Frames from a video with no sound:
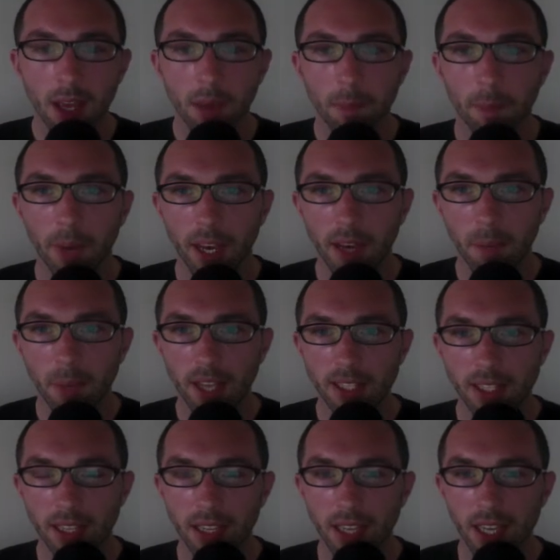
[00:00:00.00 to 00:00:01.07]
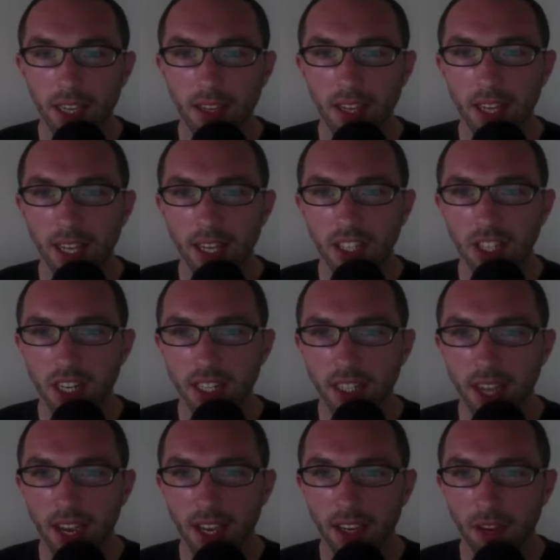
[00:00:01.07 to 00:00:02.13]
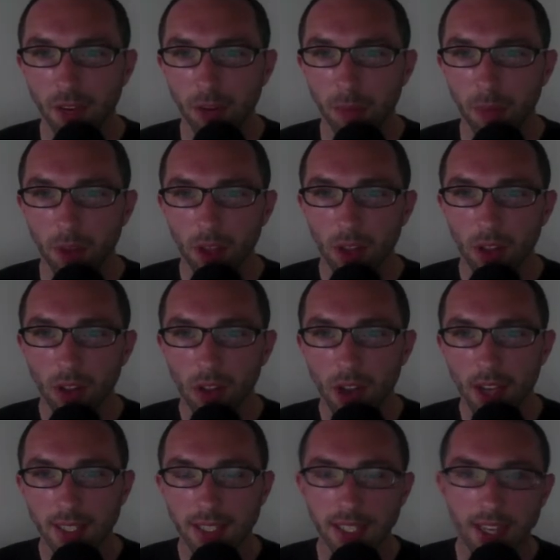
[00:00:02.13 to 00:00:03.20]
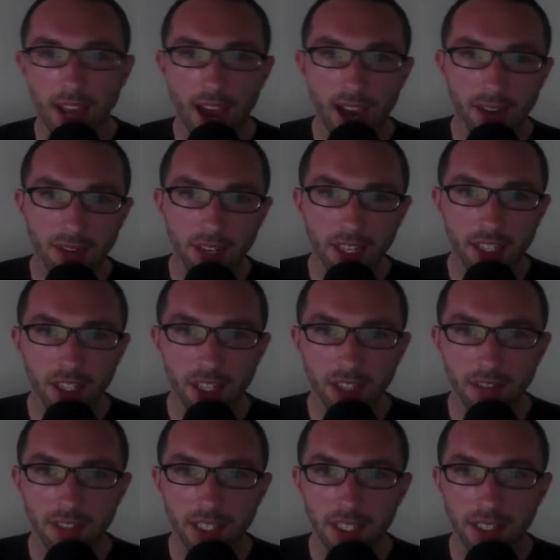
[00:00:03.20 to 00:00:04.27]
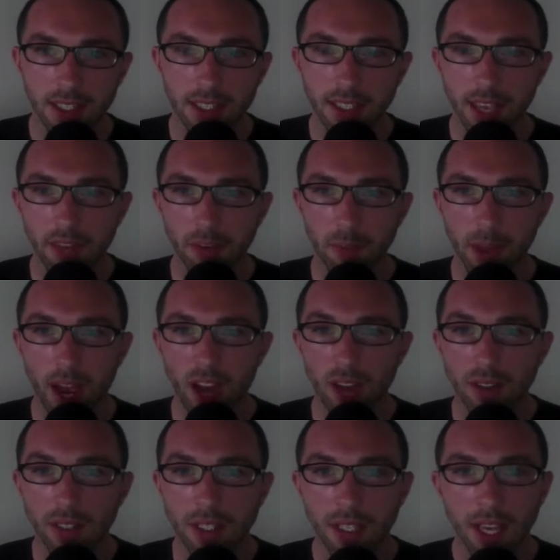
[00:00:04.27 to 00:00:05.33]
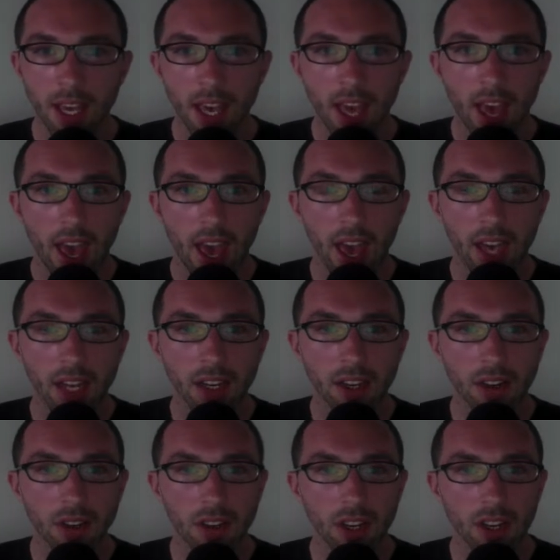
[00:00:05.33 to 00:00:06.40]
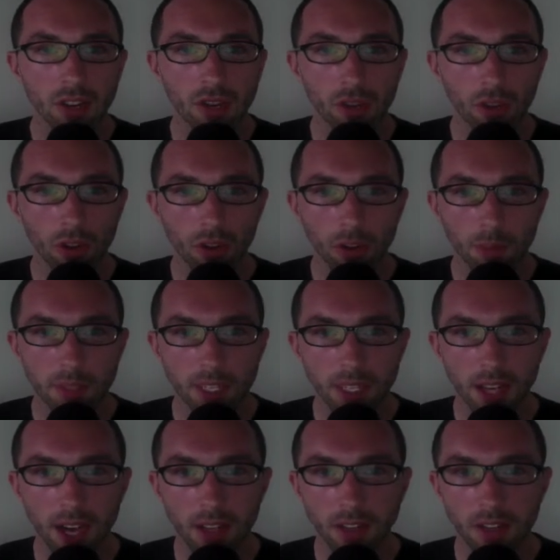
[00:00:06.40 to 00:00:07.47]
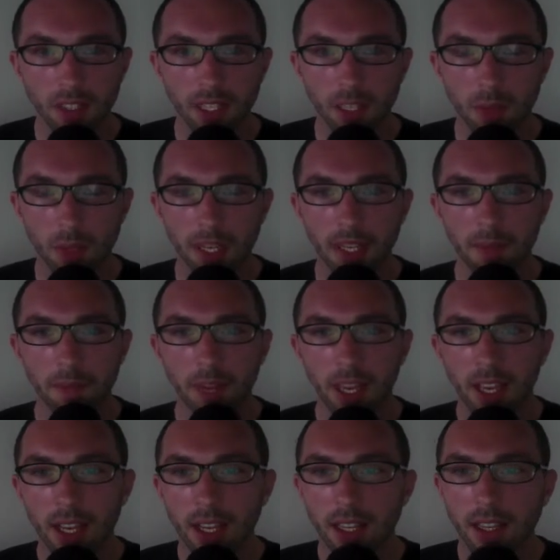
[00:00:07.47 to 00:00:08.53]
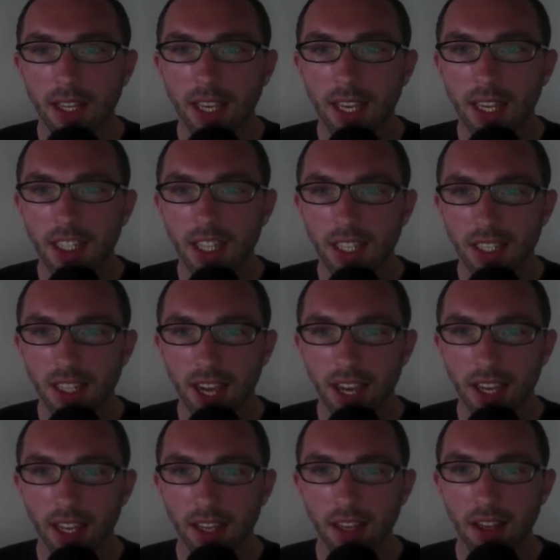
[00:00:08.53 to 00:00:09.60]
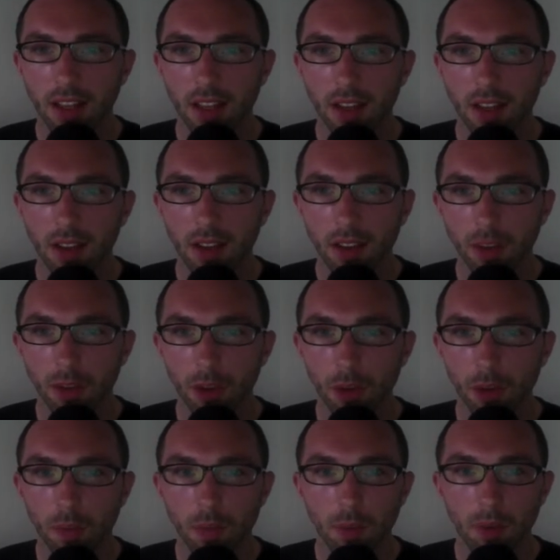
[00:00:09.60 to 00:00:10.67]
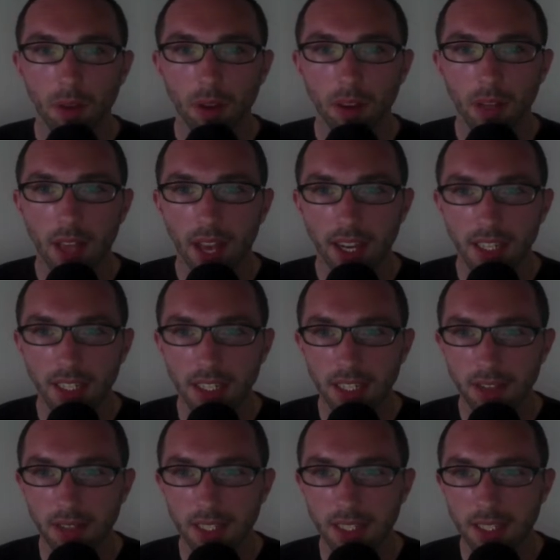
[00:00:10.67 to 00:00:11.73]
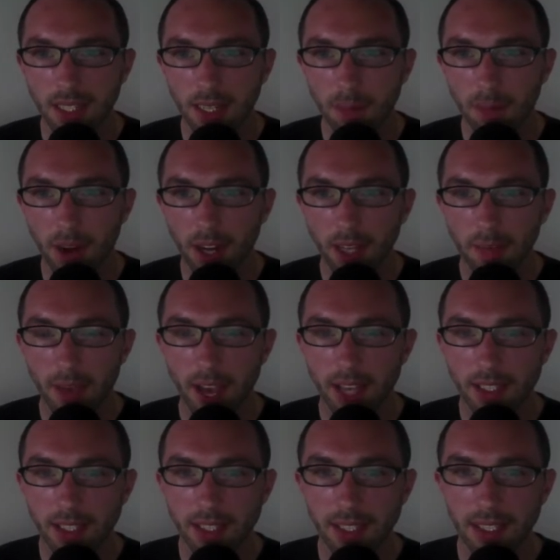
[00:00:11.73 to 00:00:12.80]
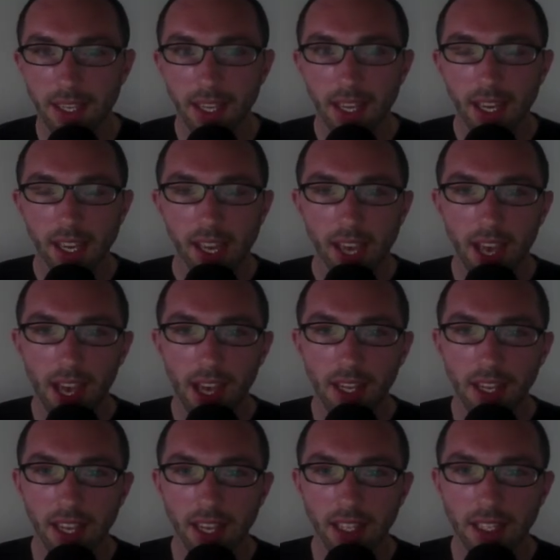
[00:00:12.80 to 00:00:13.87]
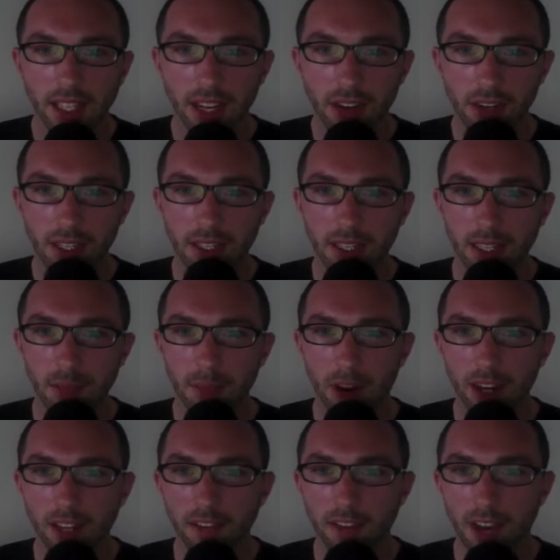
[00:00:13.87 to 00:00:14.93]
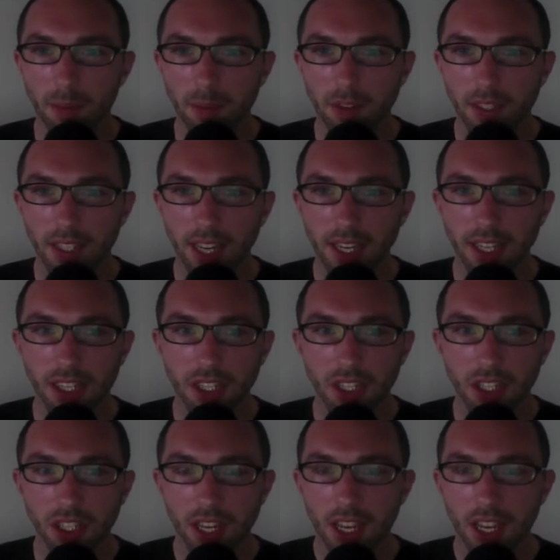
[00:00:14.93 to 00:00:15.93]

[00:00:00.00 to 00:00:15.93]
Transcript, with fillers: But basically, the ketogenic diet group lost an average of six to seven pounds and the control group did not lose any weight. The ketogenic diet group had a decrease in body mass, had a decrease in body fat percentage,